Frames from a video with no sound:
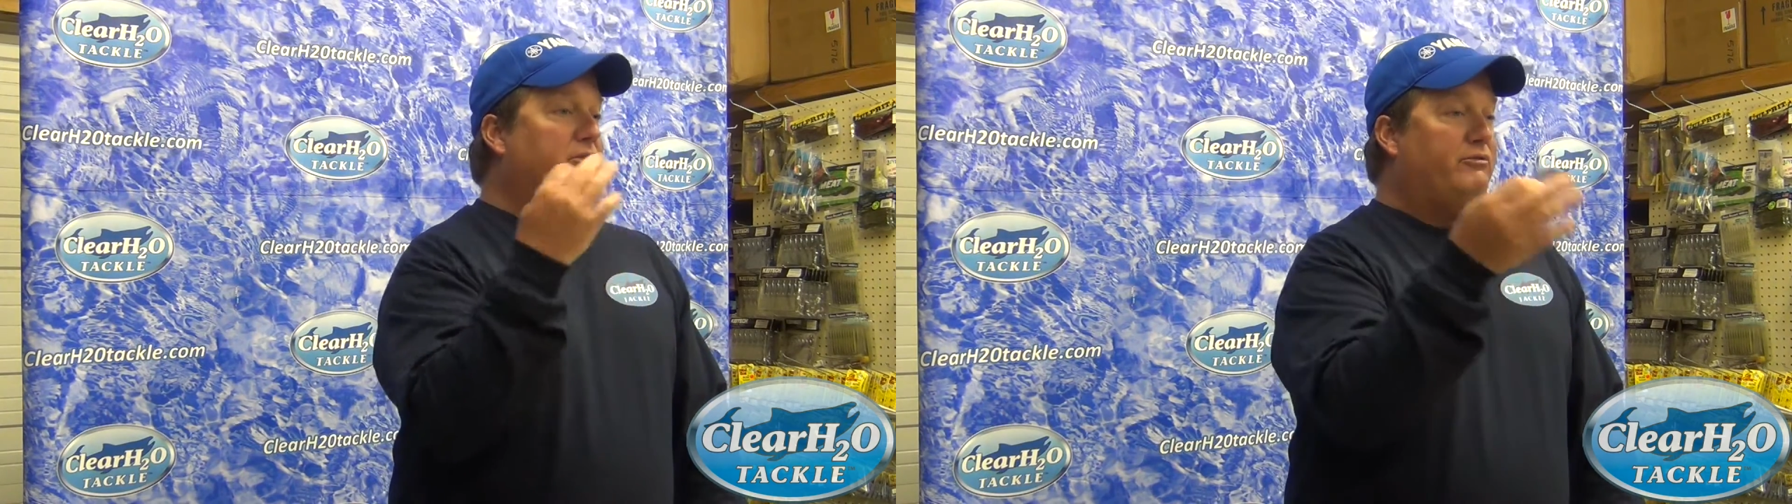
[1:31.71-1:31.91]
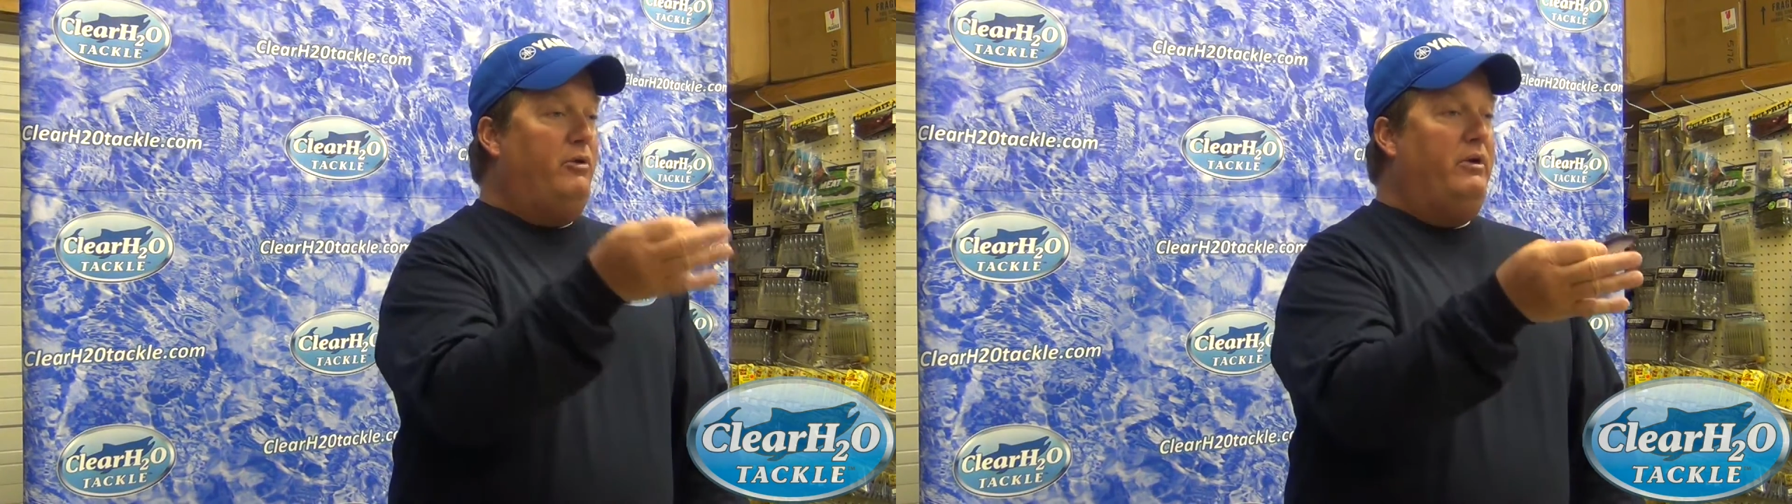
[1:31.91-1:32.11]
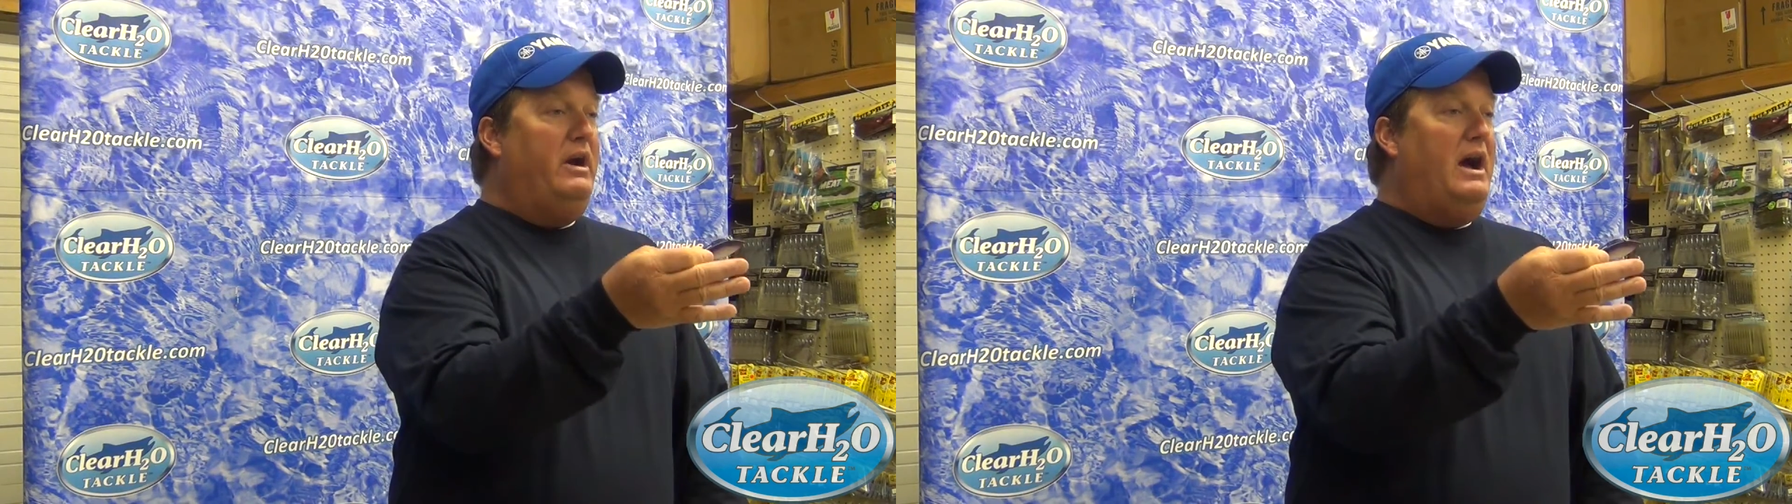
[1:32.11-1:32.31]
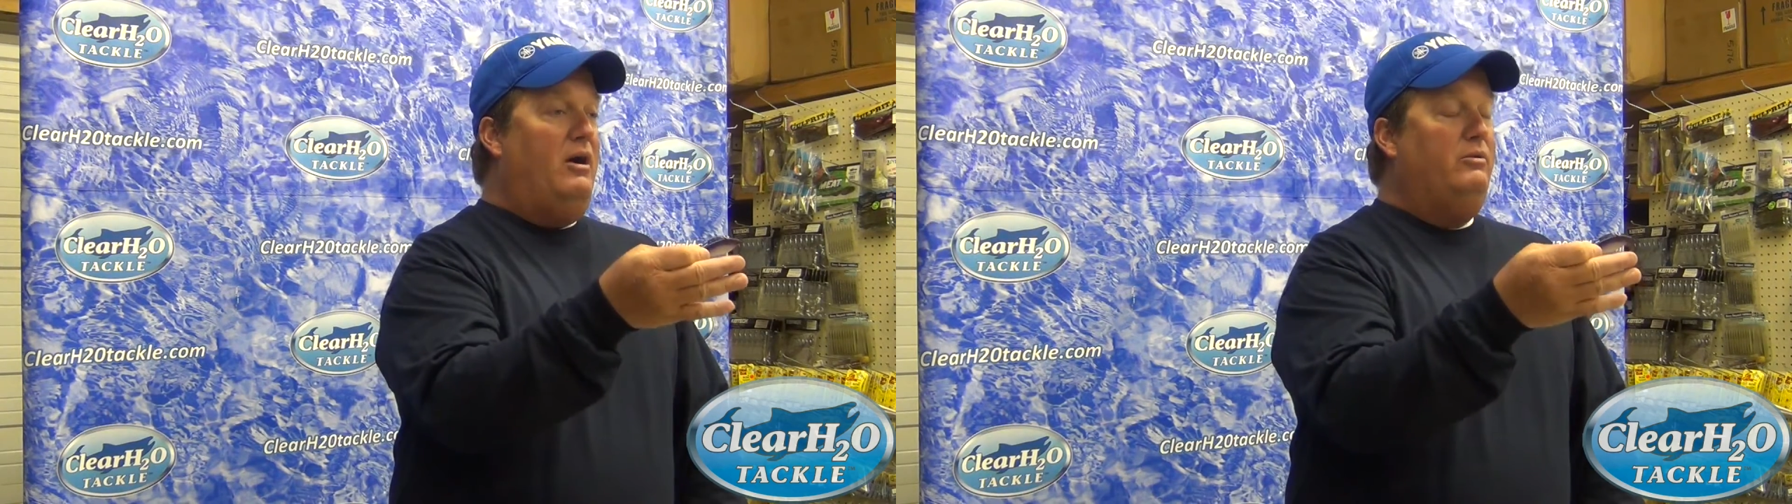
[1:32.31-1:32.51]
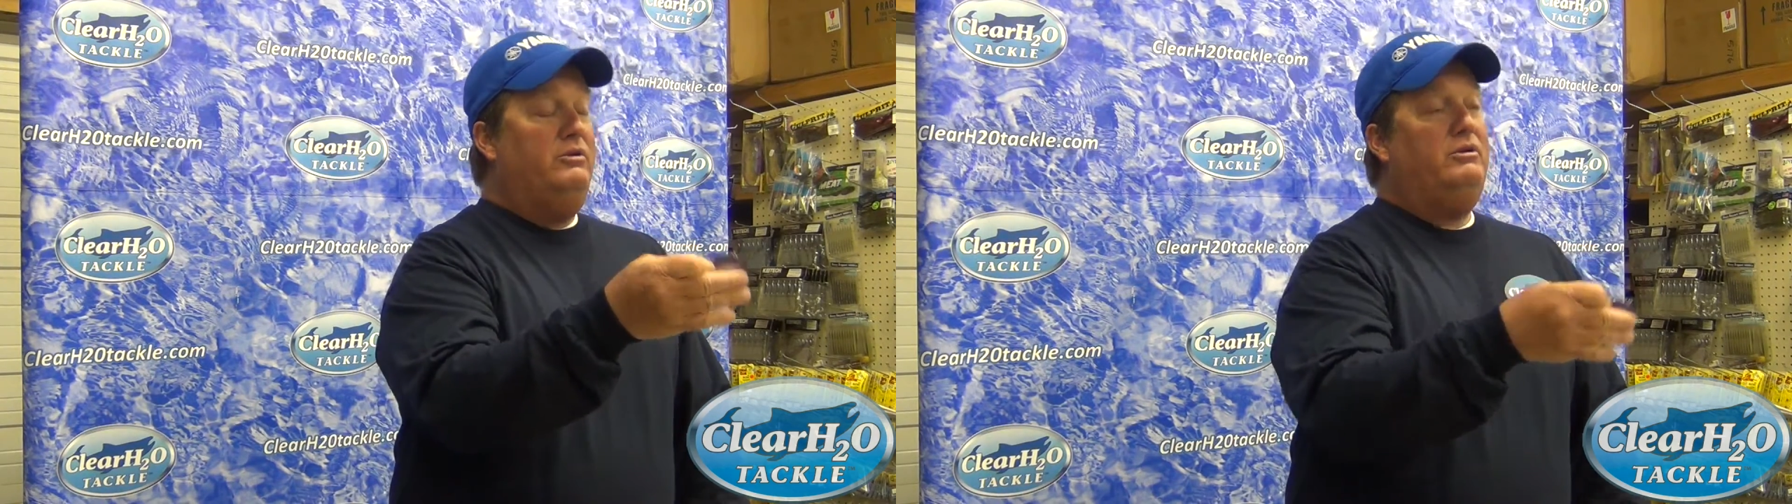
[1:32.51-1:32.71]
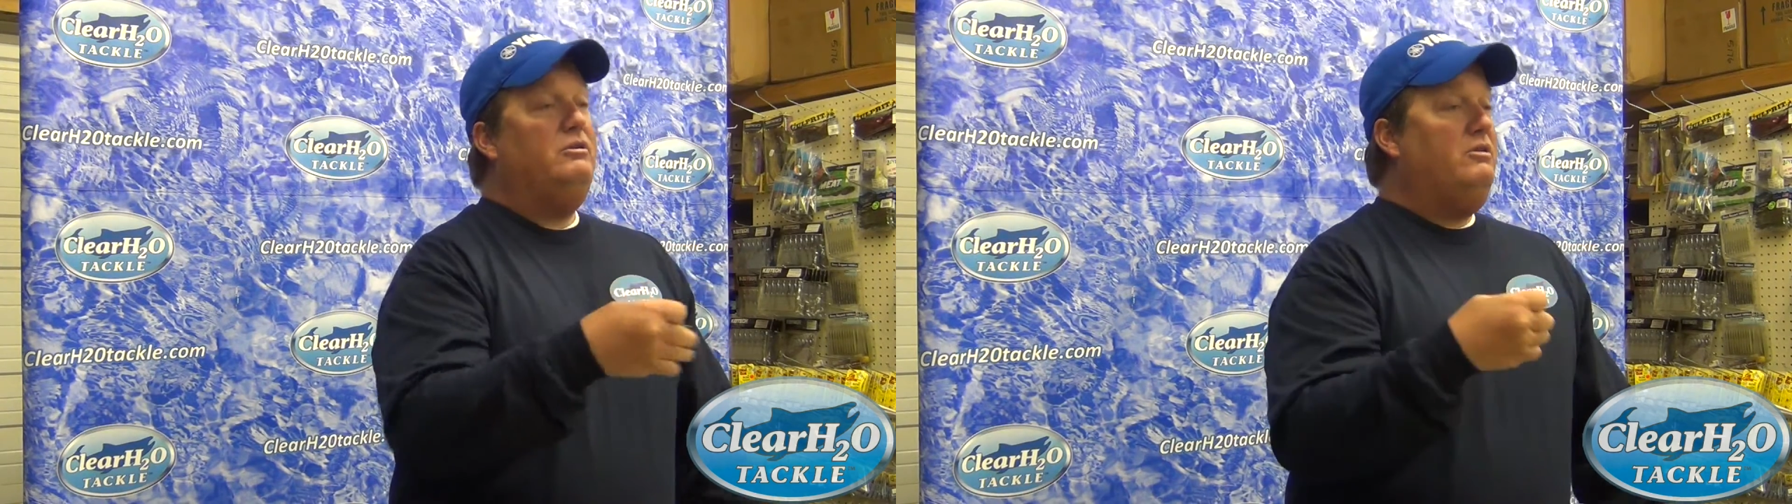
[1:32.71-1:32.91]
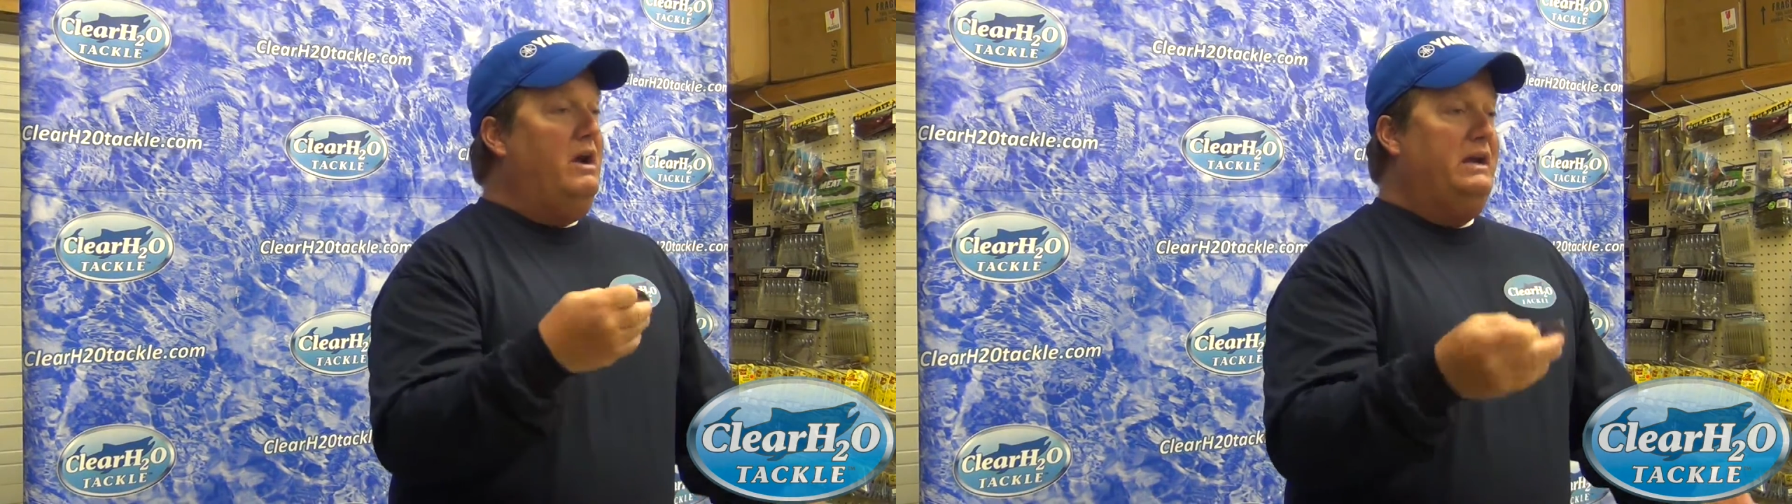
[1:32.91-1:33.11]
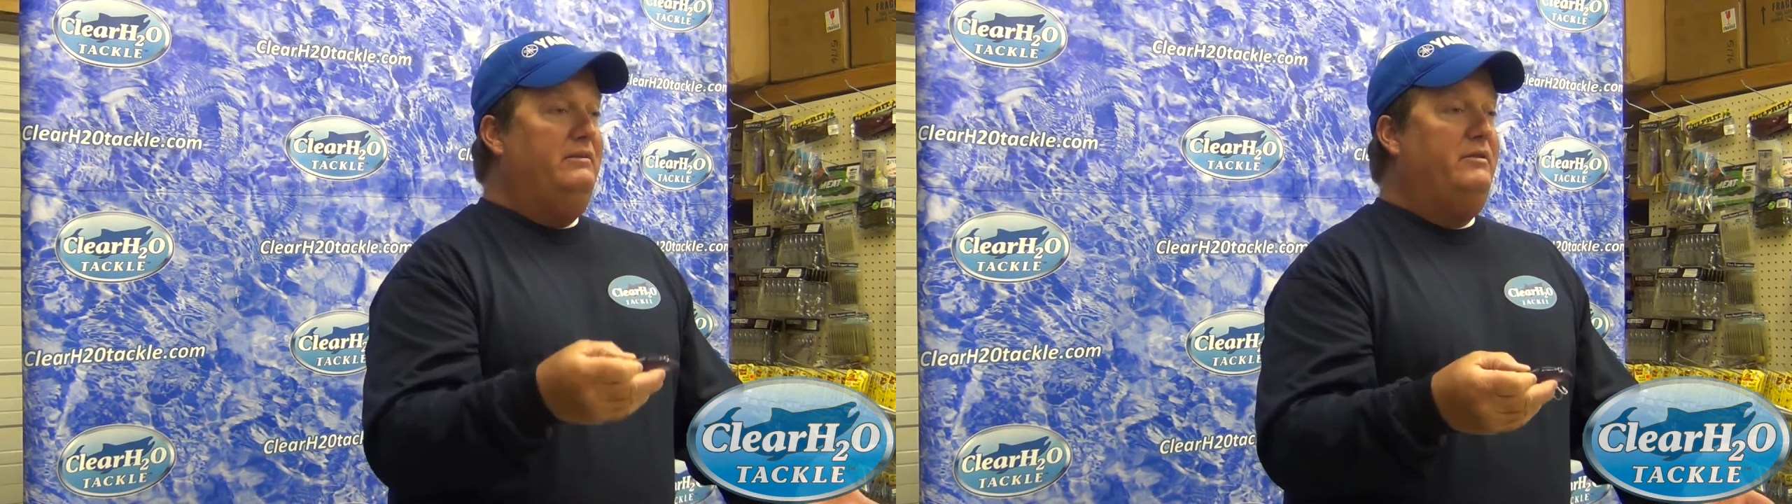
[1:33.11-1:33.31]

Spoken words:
throwing it out, cranking